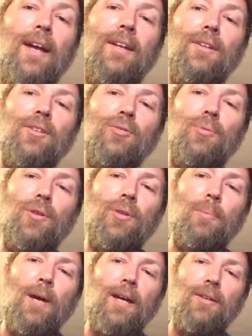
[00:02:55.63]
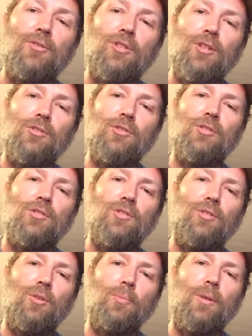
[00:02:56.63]
And here's where the pattern changes just
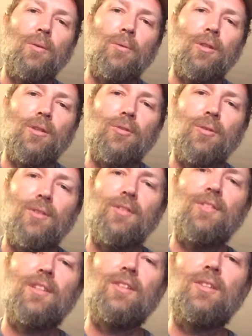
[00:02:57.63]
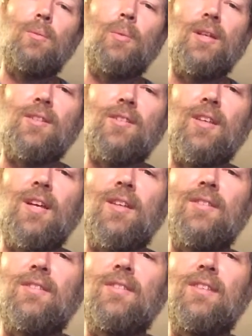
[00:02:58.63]
a little bit. We're going to do a descending bass line.